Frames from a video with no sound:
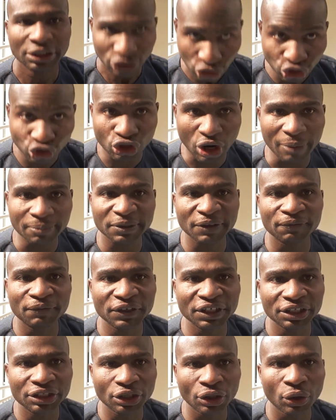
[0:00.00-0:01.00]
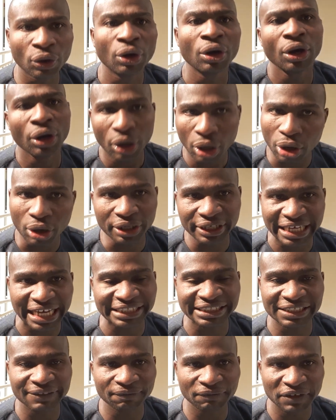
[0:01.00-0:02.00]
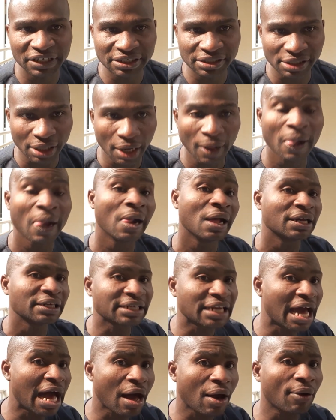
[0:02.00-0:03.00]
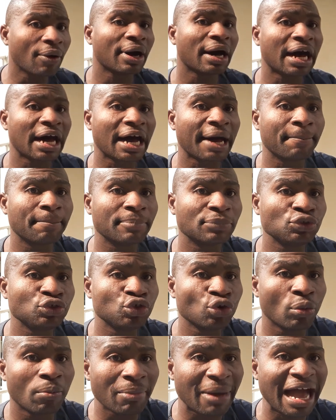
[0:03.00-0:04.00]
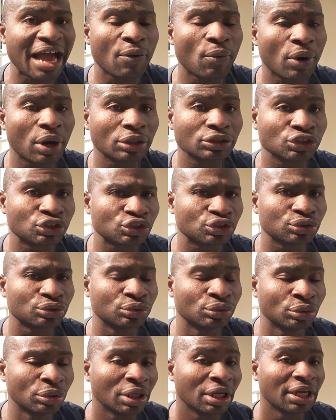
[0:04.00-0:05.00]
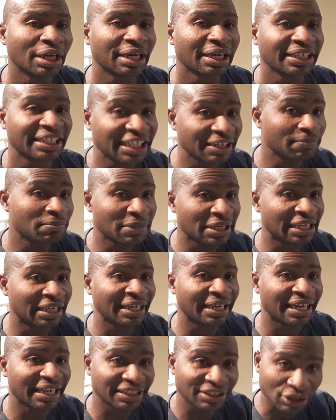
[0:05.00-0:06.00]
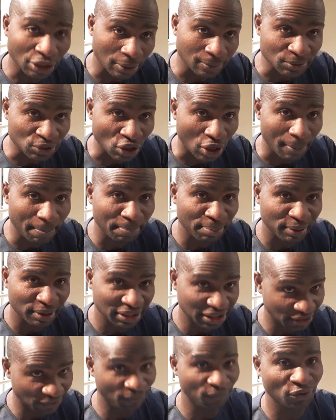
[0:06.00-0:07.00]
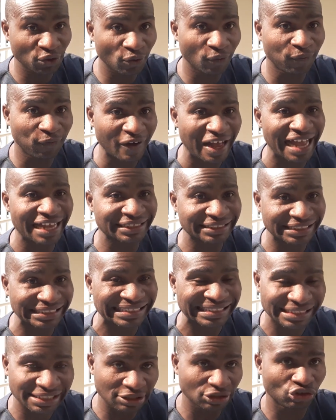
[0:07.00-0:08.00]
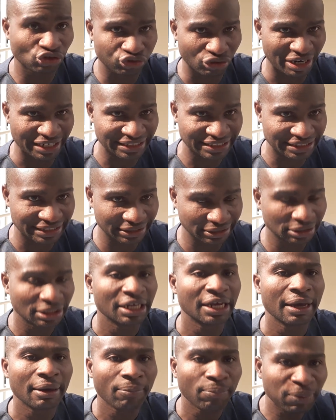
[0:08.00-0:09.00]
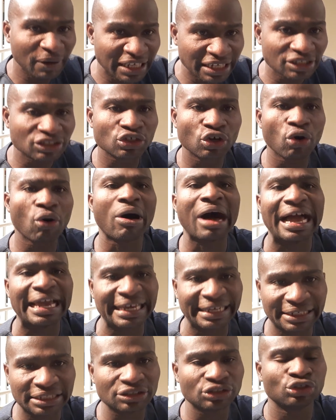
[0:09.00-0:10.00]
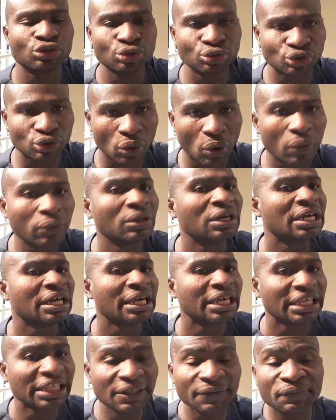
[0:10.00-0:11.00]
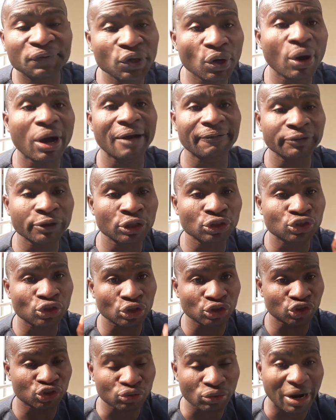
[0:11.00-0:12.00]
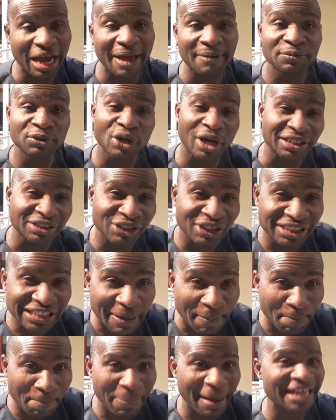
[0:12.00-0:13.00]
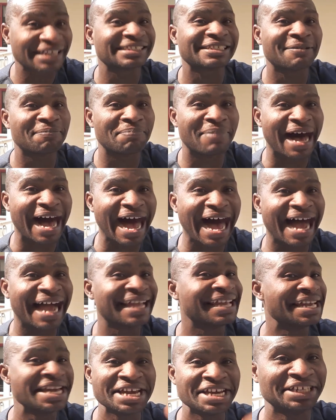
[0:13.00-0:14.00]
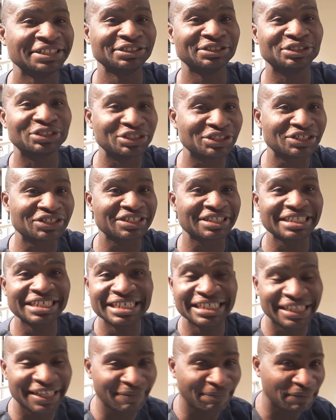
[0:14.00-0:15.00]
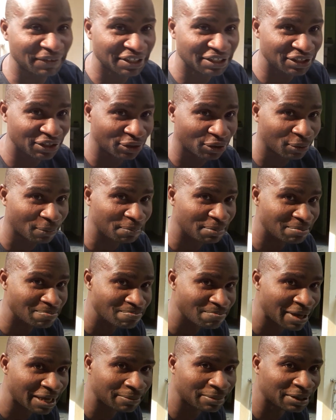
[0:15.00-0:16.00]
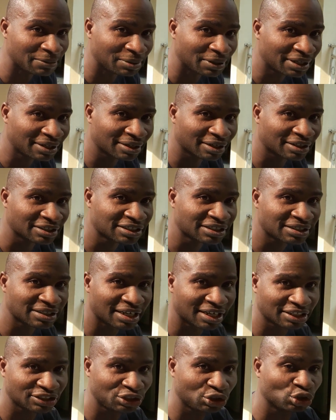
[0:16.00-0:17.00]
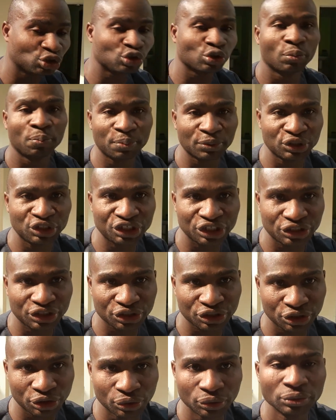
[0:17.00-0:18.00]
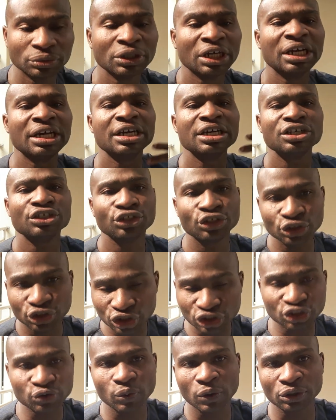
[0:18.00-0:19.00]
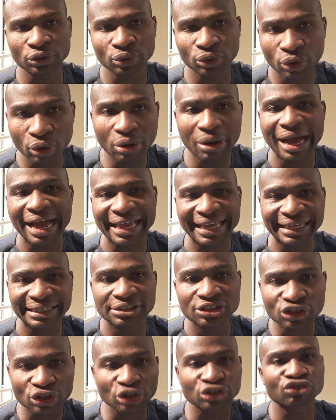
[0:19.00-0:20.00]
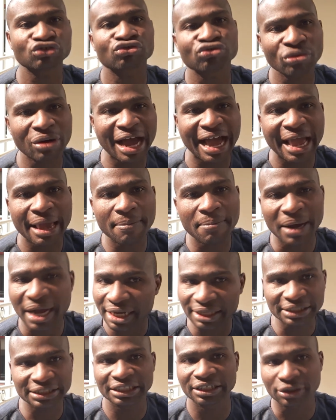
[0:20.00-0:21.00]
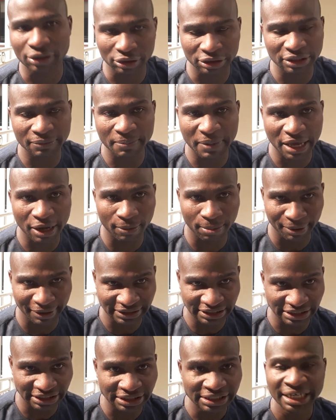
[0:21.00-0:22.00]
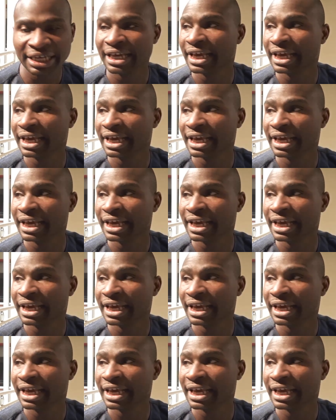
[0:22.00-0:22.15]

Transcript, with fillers: Drop the video on getting visa. Now, um, you might want to give me a thumbs up if you find this interesting. Please go ahead and do so. If you have not subscribed, you are just a passerby. You just see the video, maybe because uh, YouTube pushed it to you you just want to go ahead, subscribe, and click on the bell button.